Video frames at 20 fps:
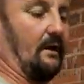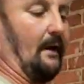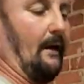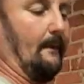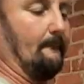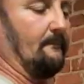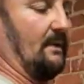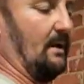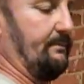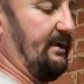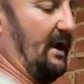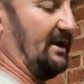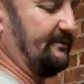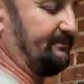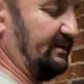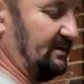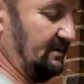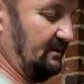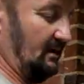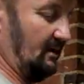my
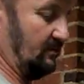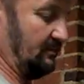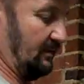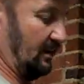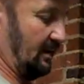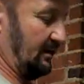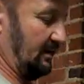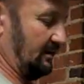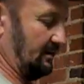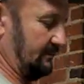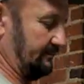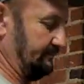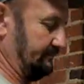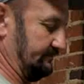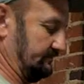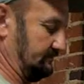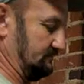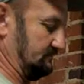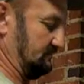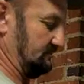basement
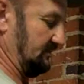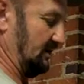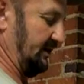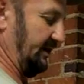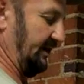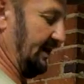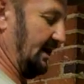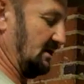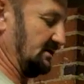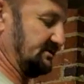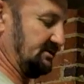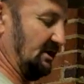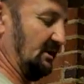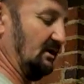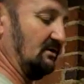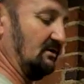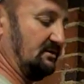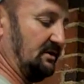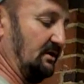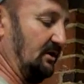honey house
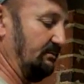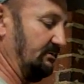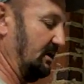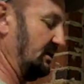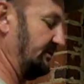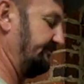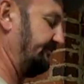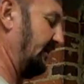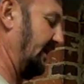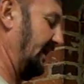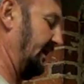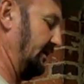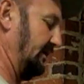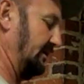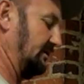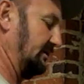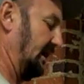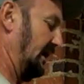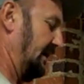dehumidifier